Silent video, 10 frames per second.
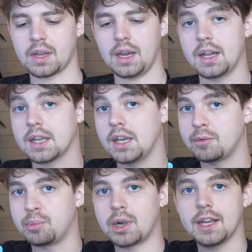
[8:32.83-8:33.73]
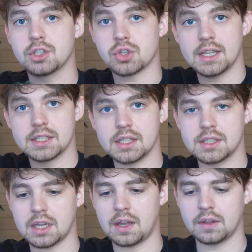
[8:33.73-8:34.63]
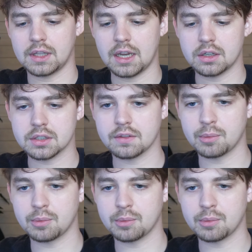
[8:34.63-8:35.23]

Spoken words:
and it can even break traces on the layers of the